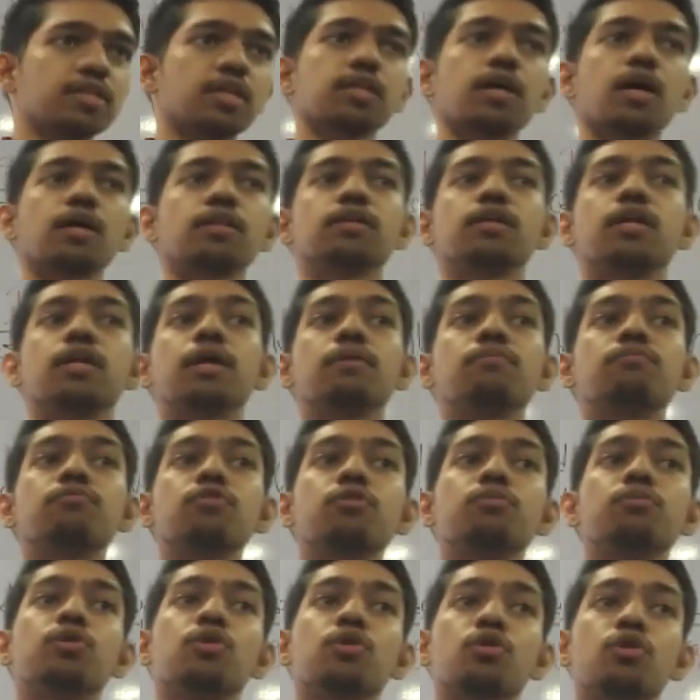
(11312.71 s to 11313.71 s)
What's the other
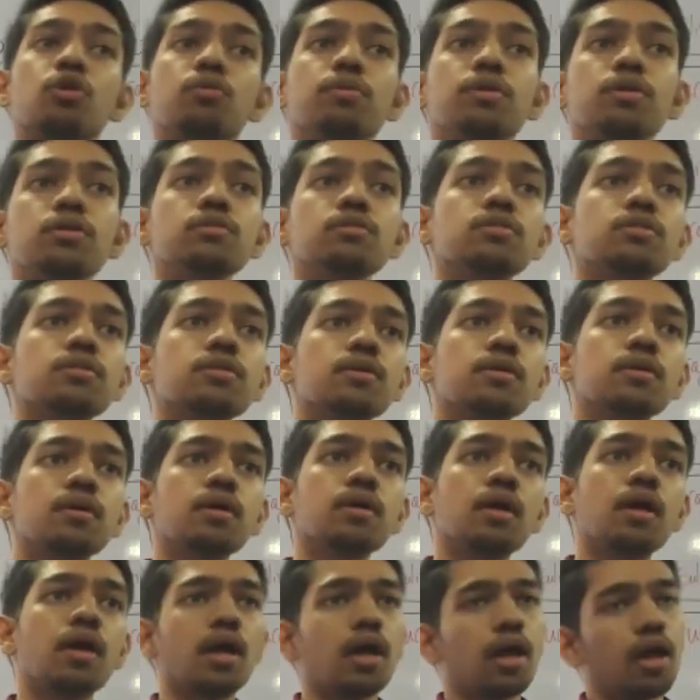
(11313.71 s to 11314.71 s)
name for immunoglobulins?
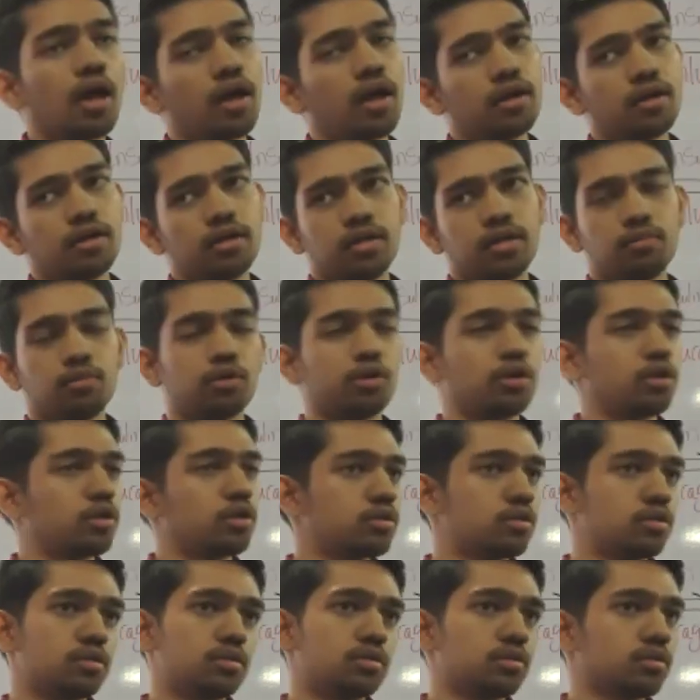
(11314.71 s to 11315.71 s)

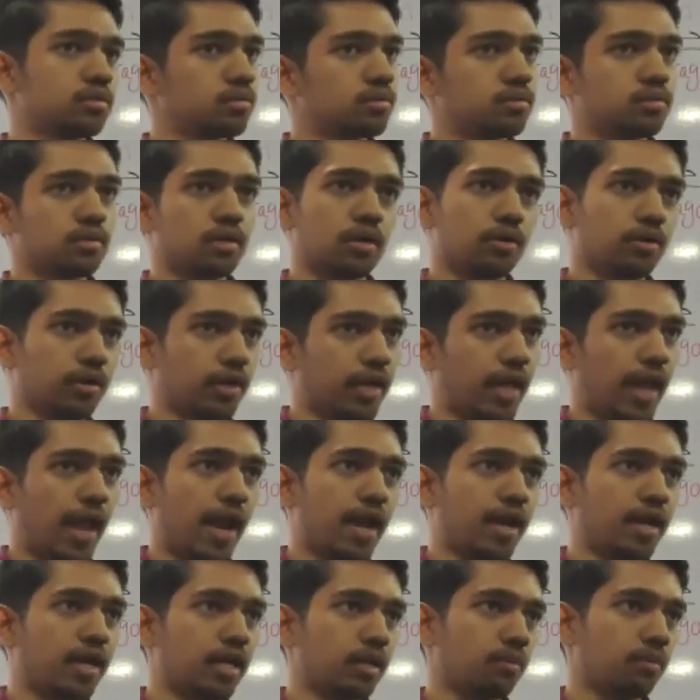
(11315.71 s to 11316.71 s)
Antibodies.
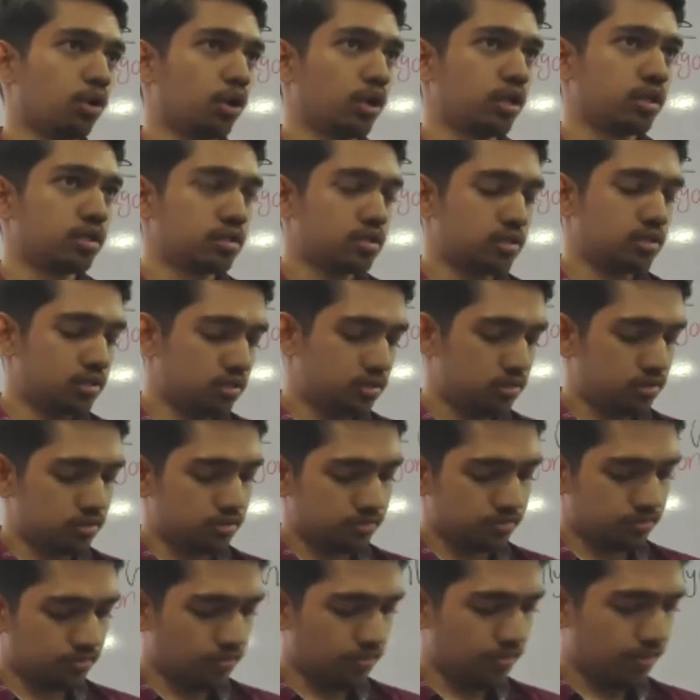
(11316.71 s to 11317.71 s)
Okay,
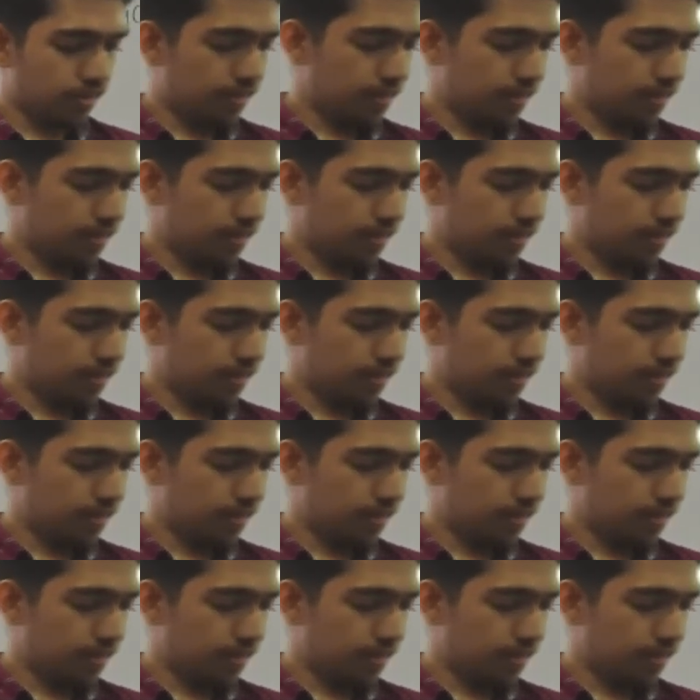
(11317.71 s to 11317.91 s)
antibodies.